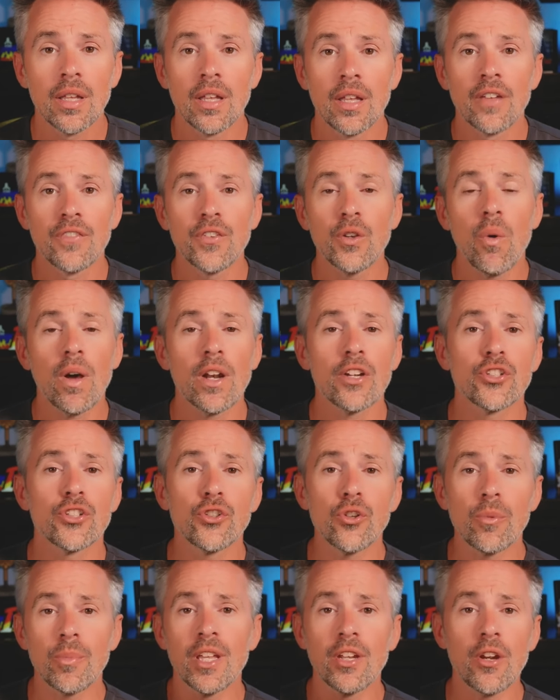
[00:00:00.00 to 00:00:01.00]
If you want to
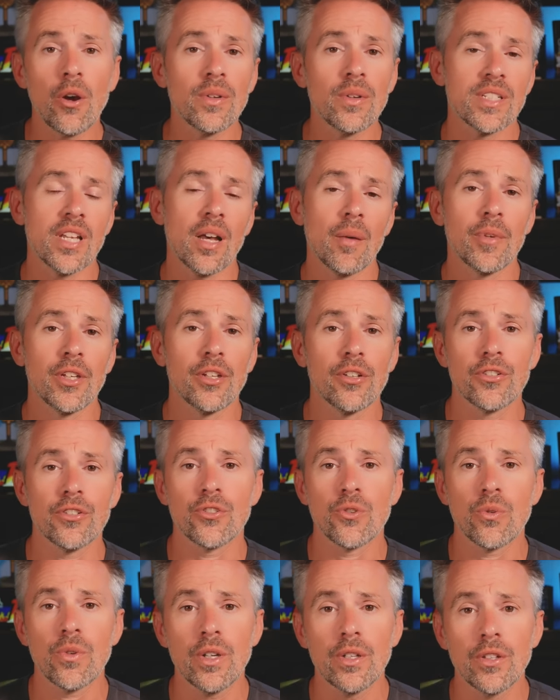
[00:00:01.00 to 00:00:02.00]
shoot me a note and tell me your story,